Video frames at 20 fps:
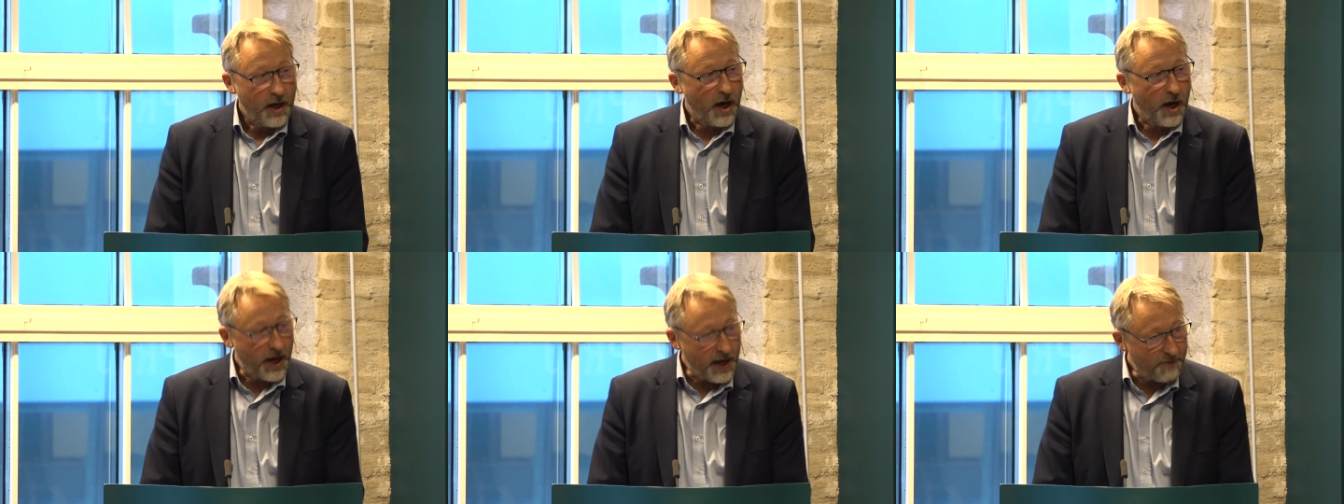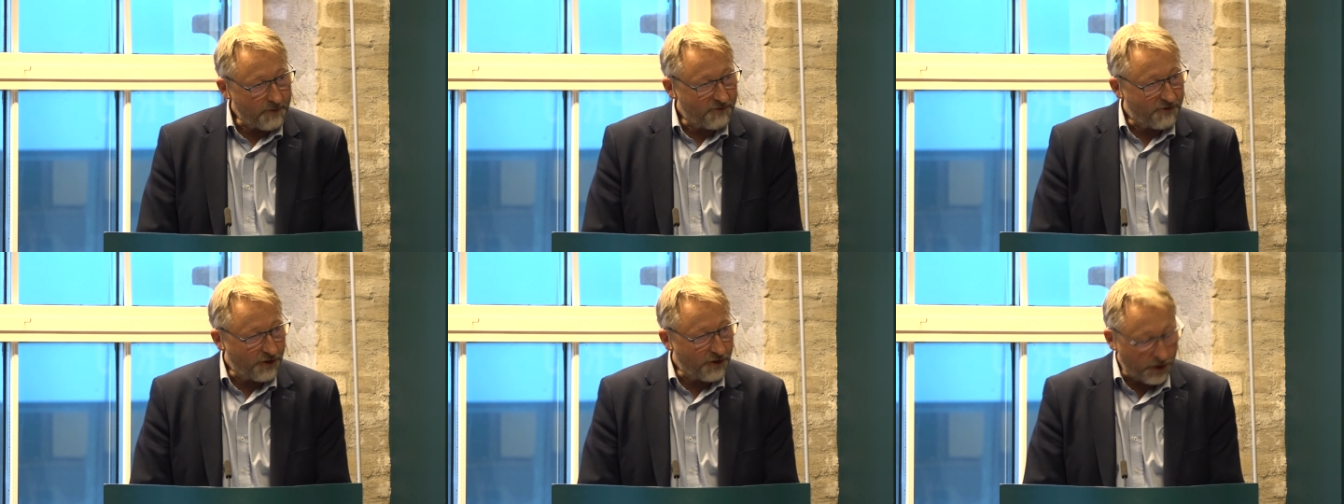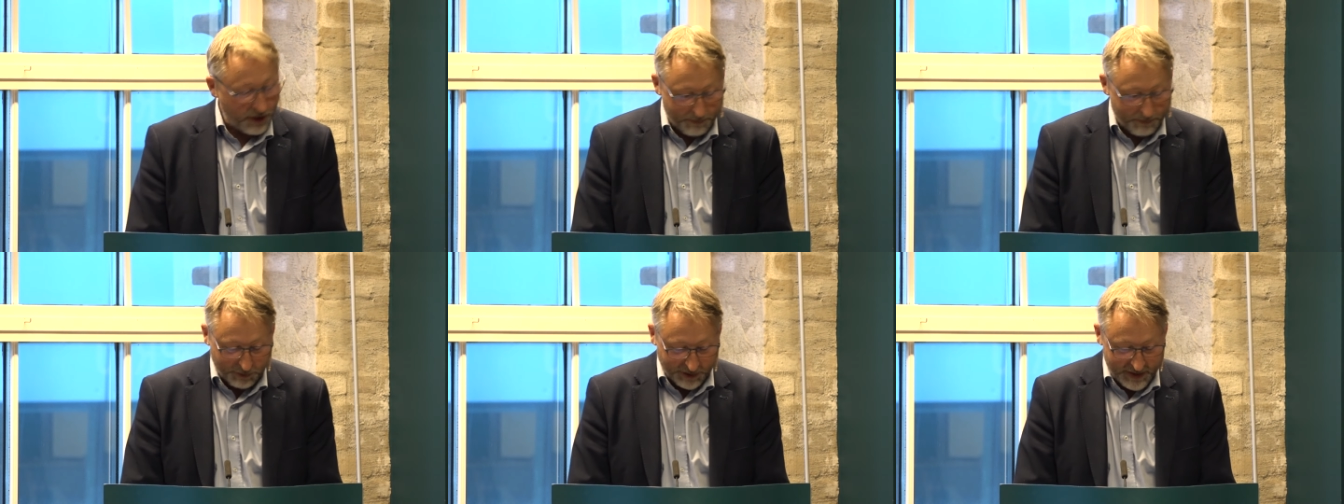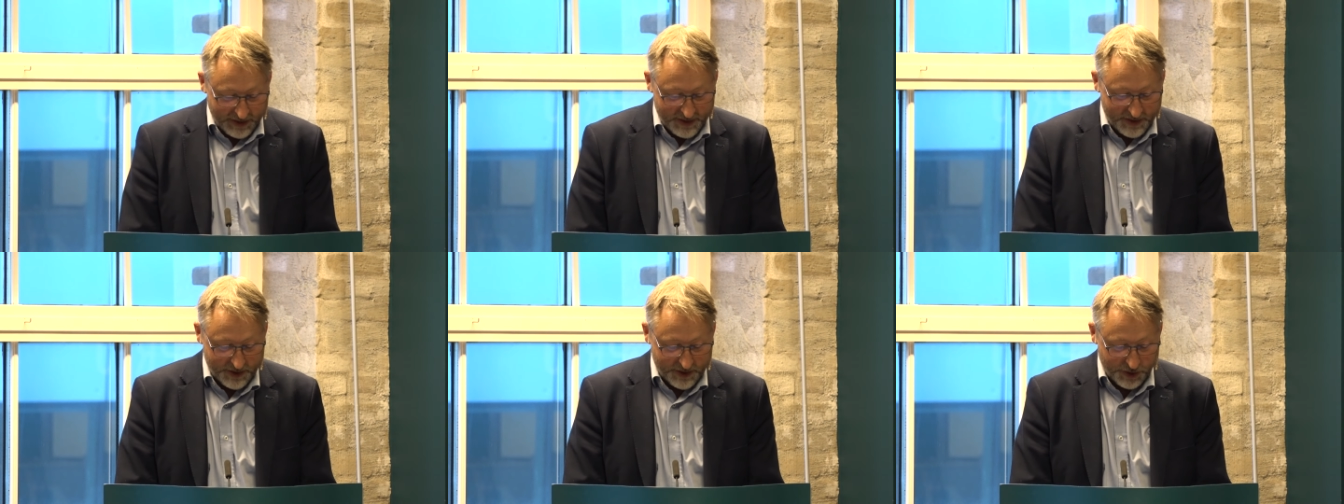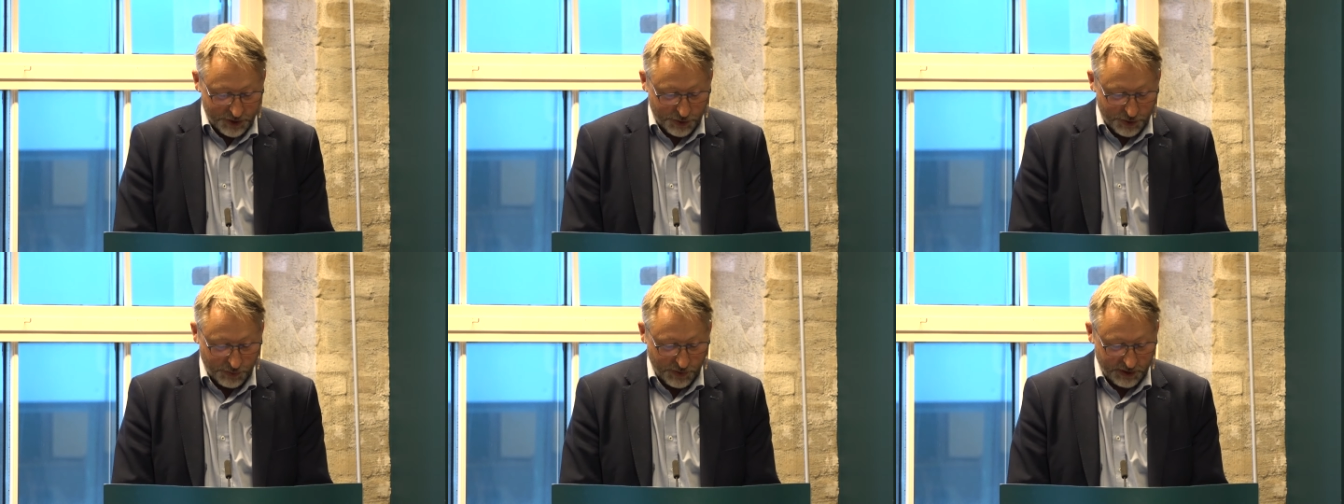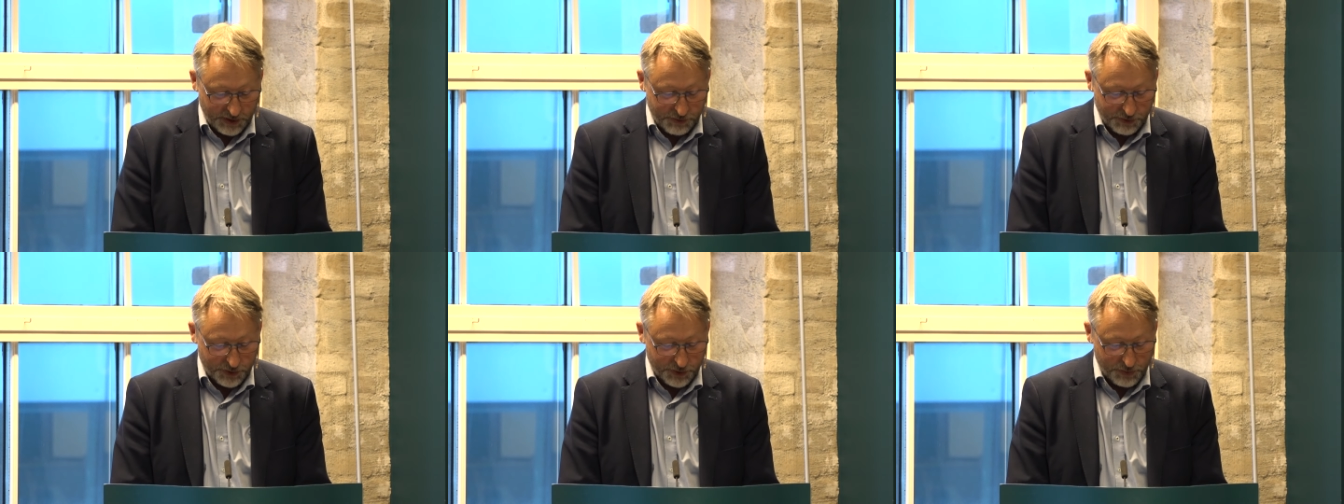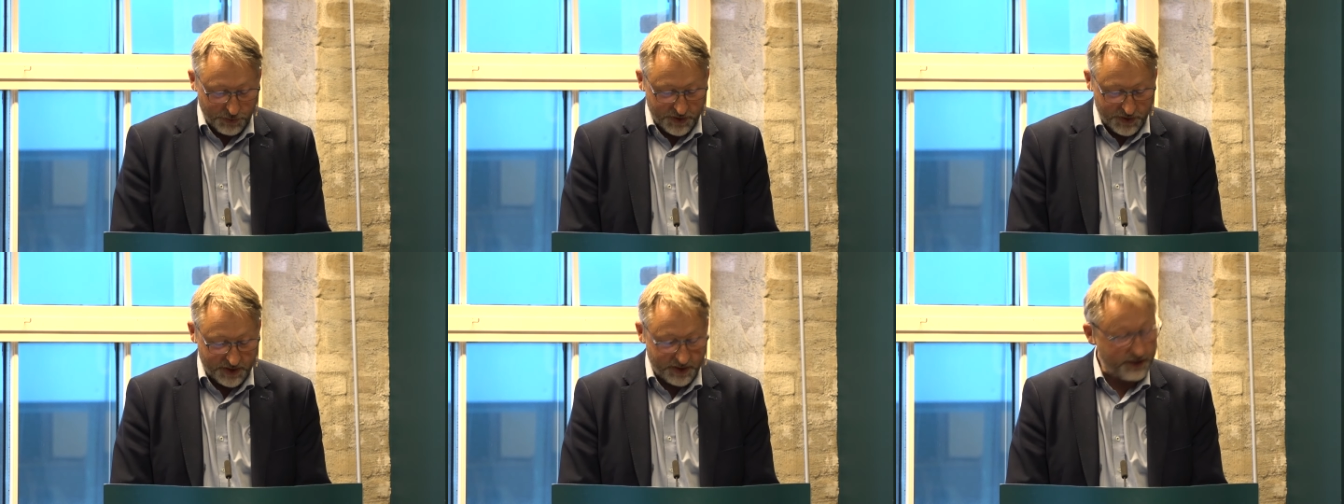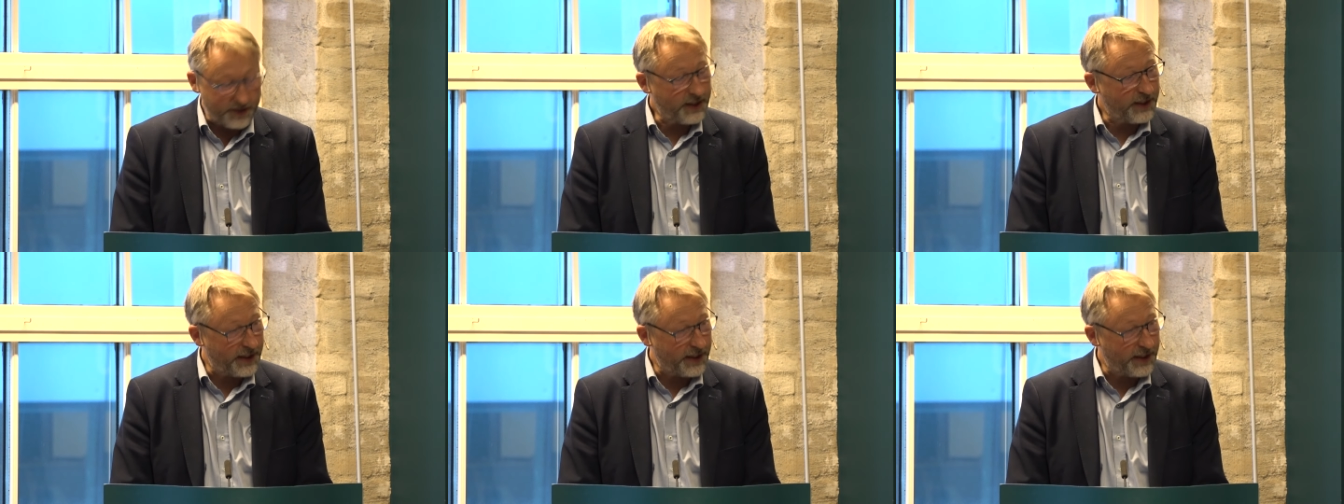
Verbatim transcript: I am very pleased to introduce the